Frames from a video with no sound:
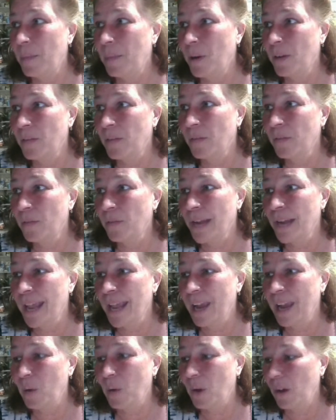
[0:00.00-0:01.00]
on for an
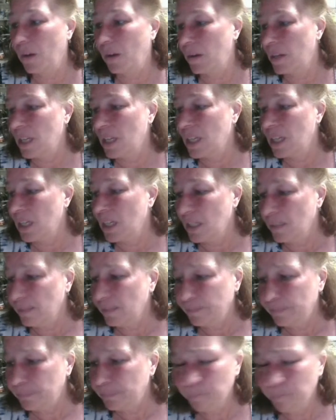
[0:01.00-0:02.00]
hour.
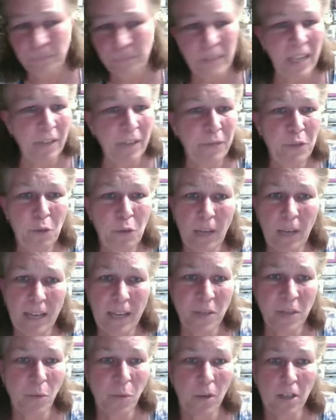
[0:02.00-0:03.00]
If you
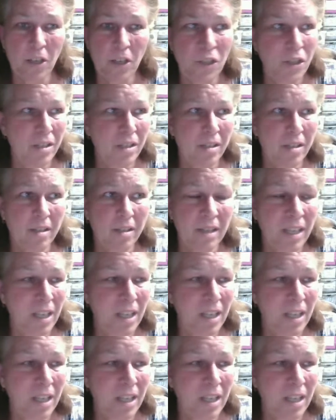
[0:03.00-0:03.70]
guys want to just,